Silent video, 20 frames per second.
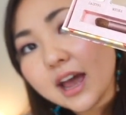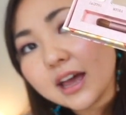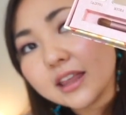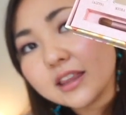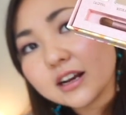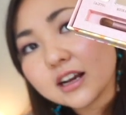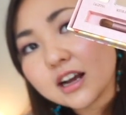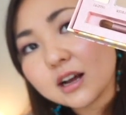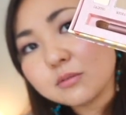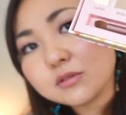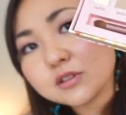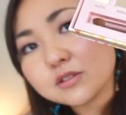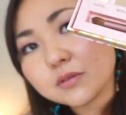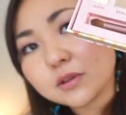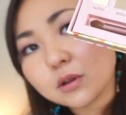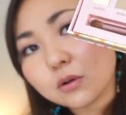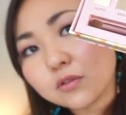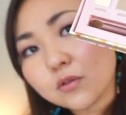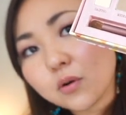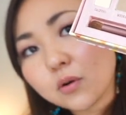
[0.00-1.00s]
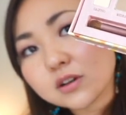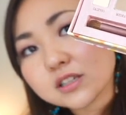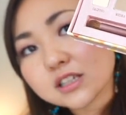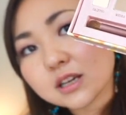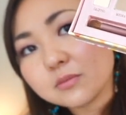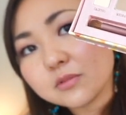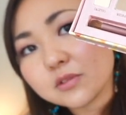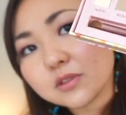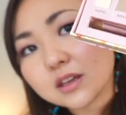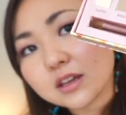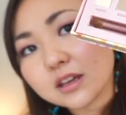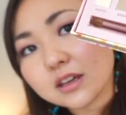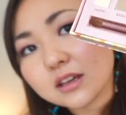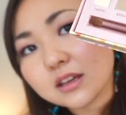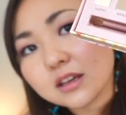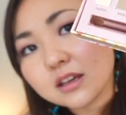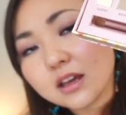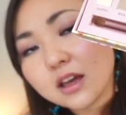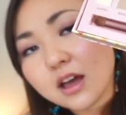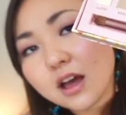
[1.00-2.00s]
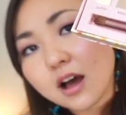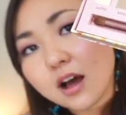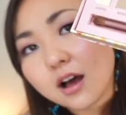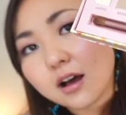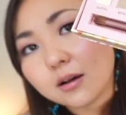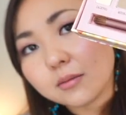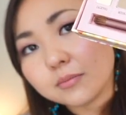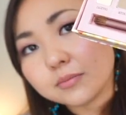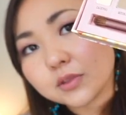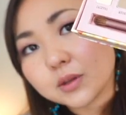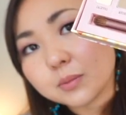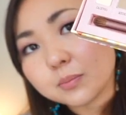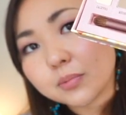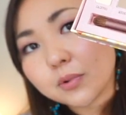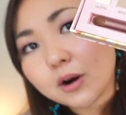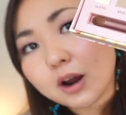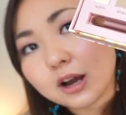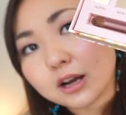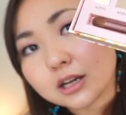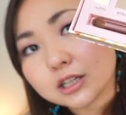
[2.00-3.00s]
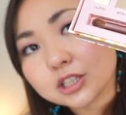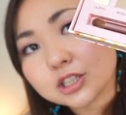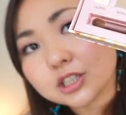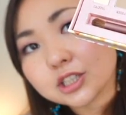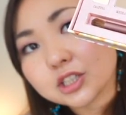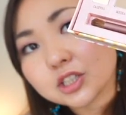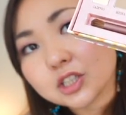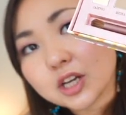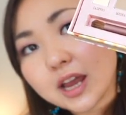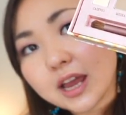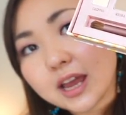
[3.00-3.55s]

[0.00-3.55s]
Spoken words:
and it comes with, of course, the brush,